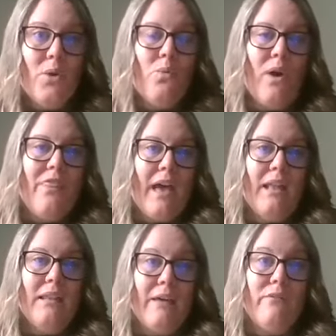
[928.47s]
what
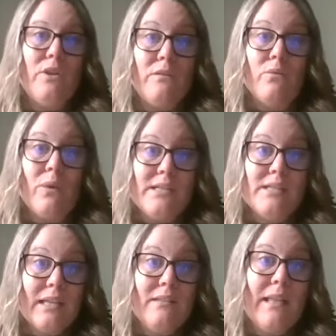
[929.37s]
that level of
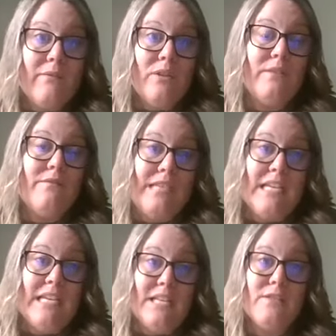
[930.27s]
risk and level of
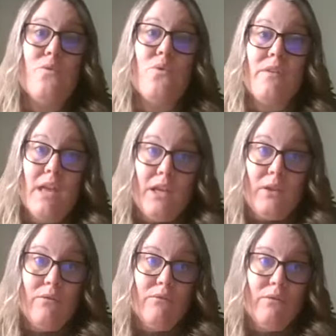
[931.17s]
need is for that
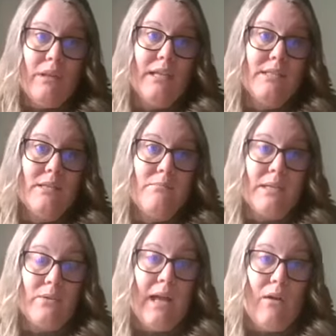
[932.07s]
youth related to
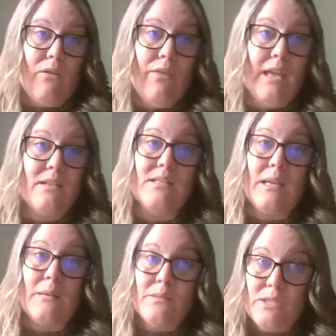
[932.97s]
mental health and
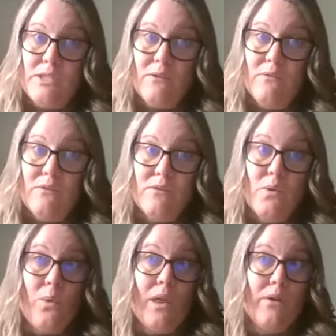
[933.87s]
substance use,
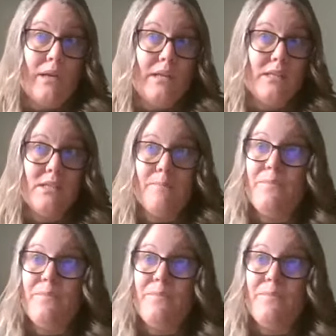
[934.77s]
whether it's